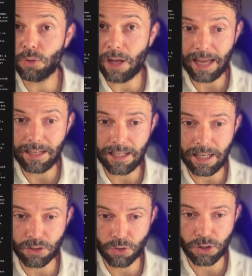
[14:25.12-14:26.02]
to add an
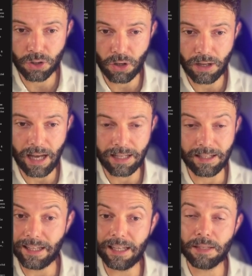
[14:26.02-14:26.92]
extra shot, I
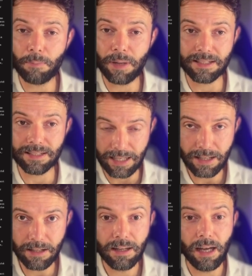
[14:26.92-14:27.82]
can click the plus
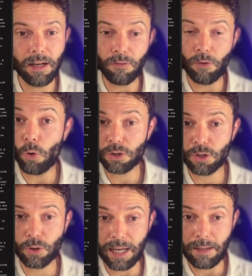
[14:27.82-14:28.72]
here and of course
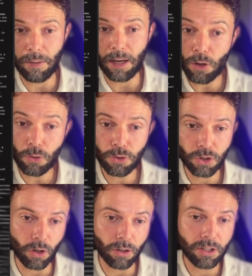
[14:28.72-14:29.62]
create my own
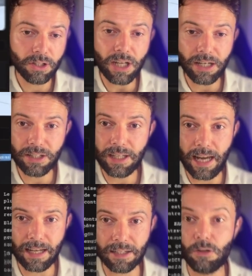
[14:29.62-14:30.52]
shot, change
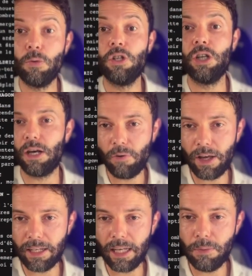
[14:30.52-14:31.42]
the action,
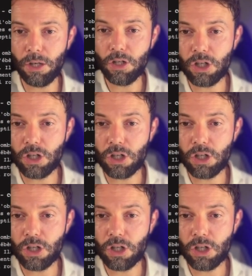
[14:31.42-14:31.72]
regenerate the image,